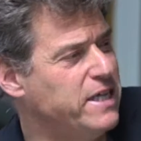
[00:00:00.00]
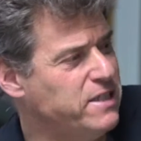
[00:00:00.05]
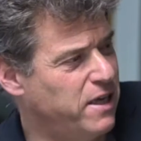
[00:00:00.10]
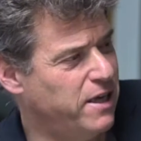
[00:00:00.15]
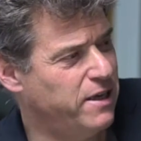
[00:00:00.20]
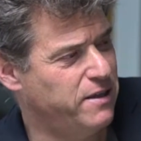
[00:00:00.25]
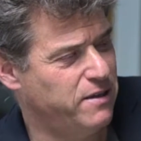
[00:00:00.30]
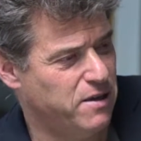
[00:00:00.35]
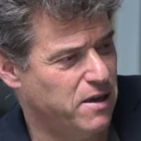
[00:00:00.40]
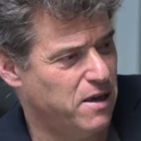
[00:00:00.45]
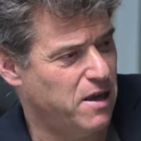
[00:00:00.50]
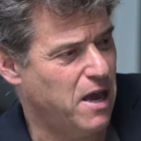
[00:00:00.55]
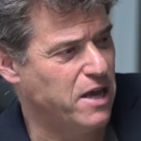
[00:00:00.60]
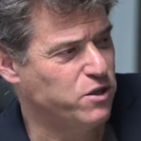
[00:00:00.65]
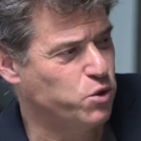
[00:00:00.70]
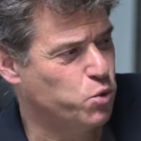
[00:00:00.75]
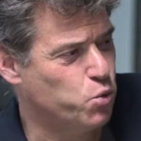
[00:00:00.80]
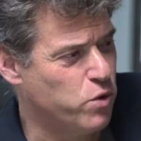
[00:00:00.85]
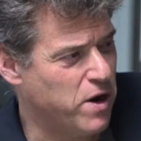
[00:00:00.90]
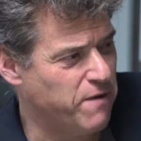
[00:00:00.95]
is it
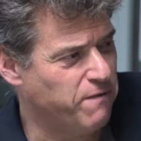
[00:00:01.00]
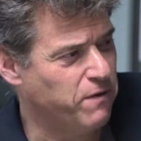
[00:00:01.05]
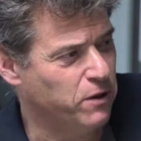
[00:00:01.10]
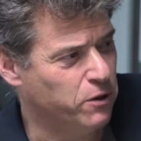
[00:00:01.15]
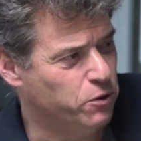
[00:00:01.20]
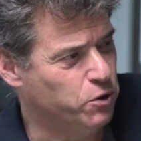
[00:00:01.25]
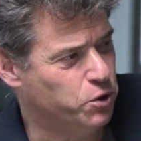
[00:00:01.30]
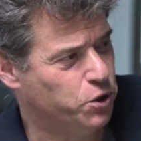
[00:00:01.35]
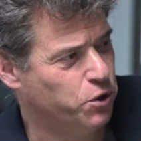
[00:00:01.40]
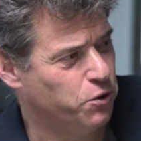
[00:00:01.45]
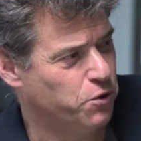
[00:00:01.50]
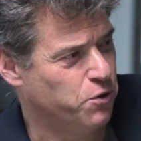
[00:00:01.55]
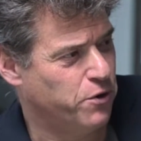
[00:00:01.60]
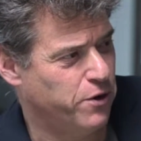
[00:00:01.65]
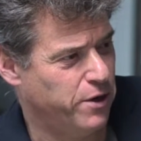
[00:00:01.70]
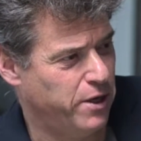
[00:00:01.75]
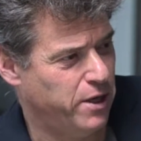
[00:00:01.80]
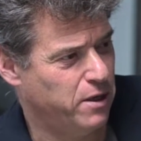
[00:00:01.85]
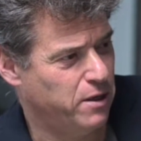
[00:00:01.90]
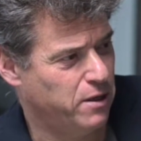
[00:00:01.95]
as
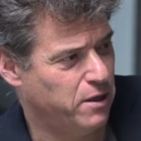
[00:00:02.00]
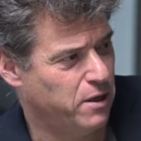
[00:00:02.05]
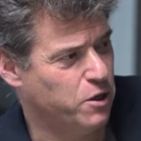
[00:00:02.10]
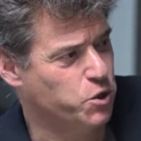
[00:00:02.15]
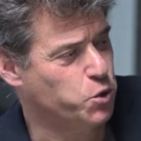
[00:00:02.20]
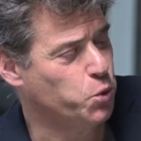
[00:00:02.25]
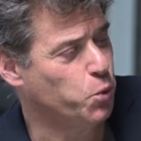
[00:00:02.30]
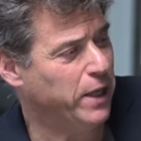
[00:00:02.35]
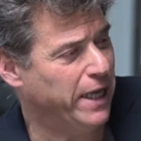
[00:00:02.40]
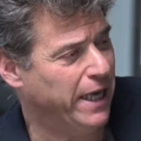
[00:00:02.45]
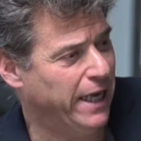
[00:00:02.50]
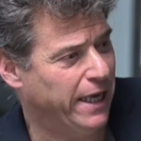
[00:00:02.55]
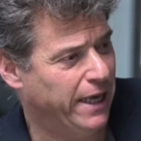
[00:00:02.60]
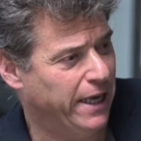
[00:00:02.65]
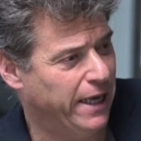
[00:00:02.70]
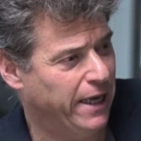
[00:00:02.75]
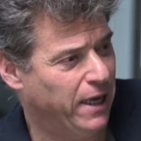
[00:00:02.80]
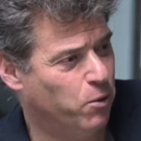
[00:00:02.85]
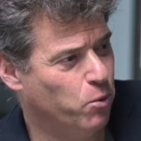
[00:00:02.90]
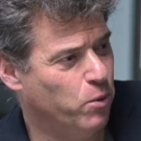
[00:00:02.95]
revolutionary as we
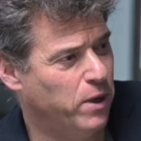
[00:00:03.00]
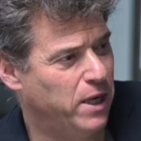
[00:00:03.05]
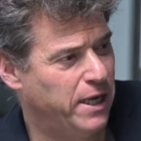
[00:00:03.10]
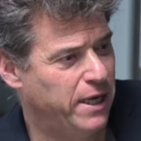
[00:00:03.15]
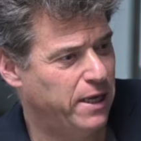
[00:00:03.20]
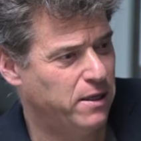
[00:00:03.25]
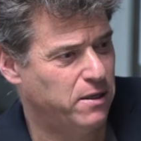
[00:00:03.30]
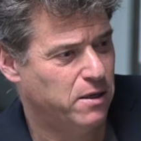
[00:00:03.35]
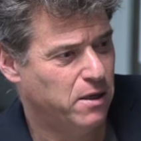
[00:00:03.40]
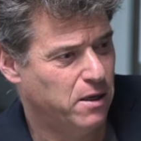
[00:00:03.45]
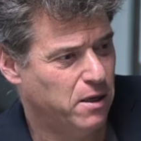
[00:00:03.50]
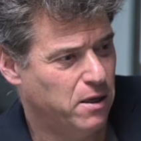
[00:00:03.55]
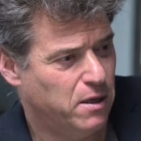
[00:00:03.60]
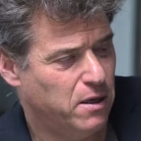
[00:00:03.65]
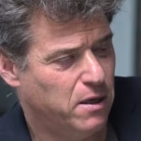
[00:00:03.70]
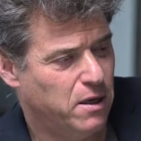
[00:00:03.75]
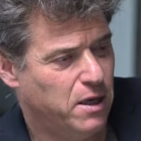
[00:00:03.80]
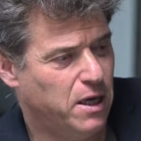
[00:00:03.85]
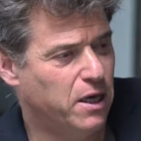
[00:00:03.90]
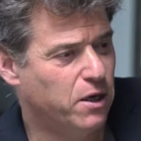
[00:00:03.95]
hear? Will it
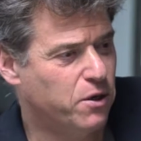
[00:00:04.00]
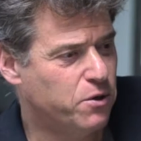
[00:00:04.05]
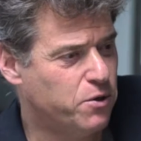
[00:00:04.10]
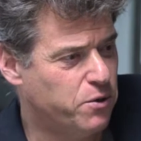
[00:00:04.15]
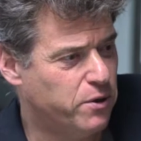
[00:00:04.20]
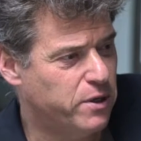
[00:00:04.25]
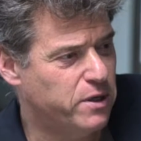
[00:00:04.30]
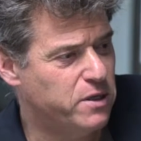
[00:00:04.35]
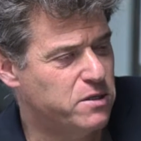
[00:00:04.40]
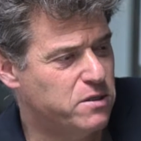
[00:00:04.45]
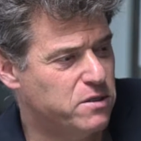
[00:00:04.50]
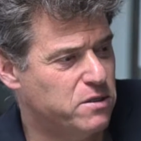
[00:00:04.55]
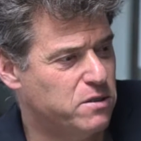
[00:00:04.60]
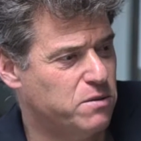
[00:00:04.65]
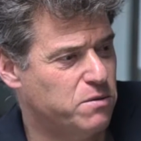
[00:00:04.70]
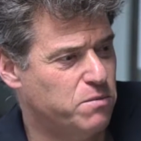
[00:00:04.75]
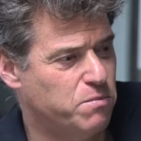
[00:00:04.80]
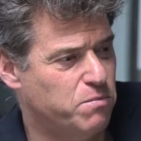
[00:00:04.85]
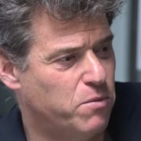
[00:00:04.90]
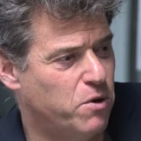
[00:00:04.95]

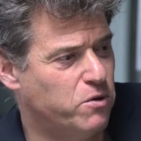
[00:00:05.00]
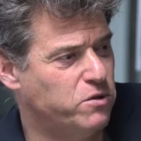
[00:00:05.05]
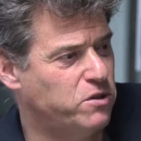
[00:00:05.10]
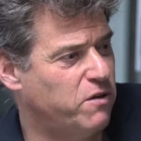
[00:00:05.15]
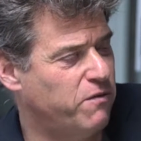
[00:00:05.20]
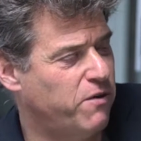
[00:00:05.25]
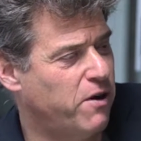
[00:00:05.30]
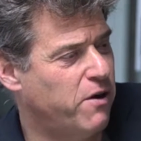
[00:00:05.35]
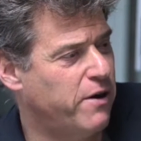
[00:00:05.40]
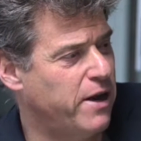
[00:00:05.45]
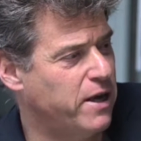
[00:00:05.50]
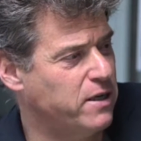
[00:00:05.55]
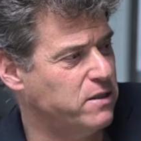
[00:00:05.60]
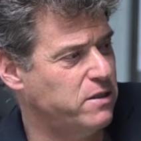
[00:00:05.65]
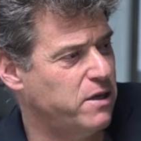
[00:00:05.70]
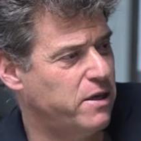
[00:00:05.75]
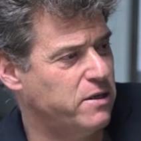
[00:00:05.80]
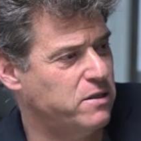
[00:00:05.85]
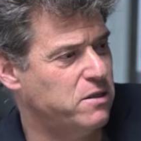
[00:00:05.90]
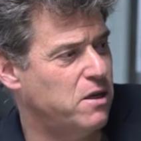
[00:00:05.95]
increase most of our
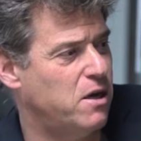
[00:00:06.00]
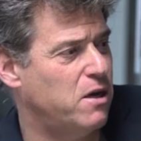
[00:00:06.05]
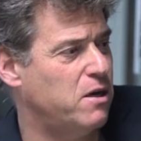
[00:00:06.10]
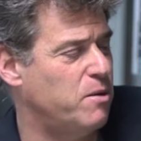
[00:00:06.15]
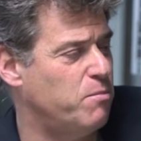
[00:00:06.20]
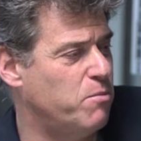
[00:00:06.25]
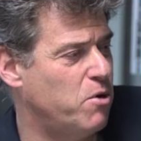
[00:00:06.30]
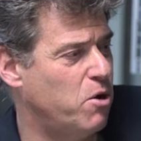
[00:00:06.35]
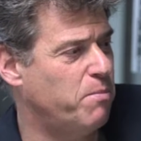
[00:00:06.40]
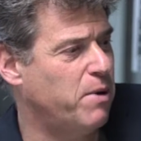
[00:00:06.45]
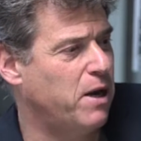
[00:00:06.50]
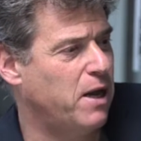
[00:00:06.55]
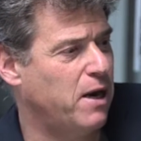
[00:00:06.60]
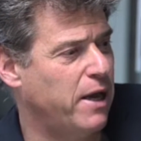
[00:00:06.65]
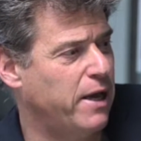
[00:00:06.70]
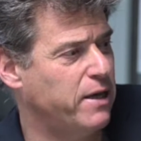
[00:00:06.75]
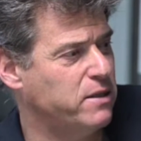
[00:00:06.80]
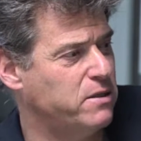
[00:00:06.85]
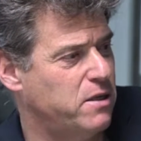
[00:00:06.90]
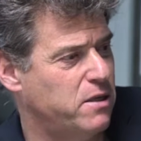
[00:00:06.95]
access, certainly mobile
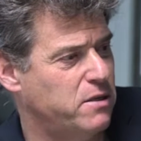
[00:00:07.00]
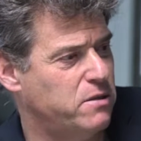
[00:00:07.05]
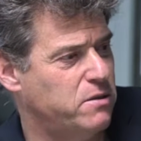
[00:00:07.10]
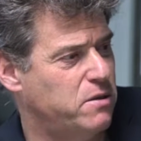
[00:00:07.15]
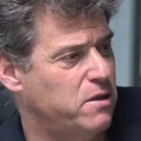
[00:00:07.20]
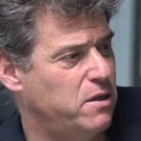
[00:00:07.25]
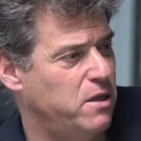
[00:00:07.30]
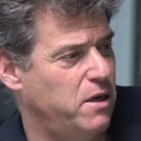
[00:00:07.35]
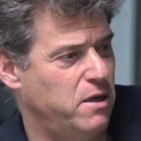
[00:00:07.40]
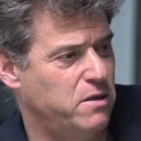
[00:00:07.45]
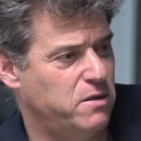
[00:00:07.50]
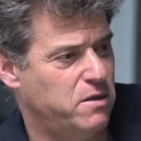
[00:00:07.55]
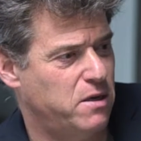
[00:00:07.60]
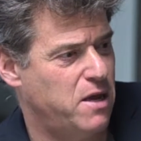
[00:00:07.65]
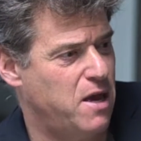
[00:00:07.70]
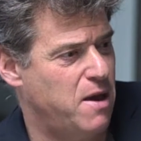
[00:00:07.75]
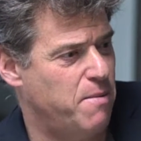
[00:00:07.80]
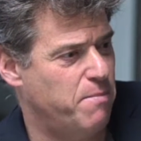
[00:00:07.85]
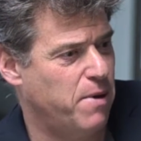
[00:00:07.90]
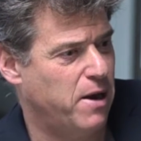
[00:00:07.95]
access to the
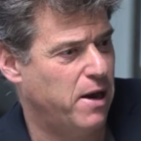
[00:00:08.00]
internet